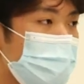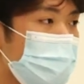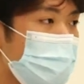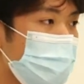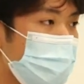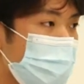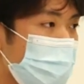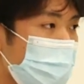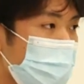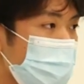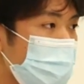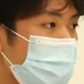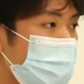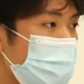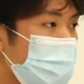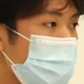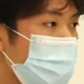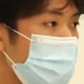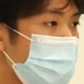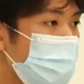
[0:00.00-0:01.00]
we've taught.
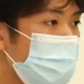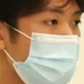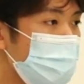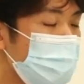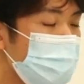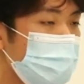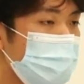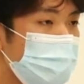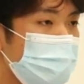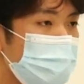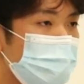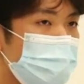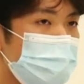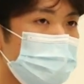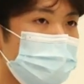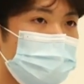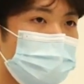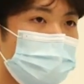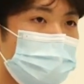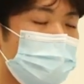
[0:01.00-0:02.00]
So
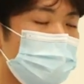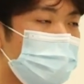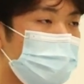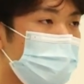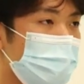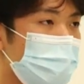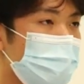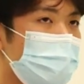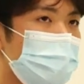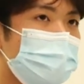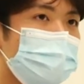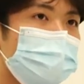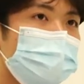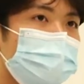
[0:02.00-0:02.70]
yeah, we barely have,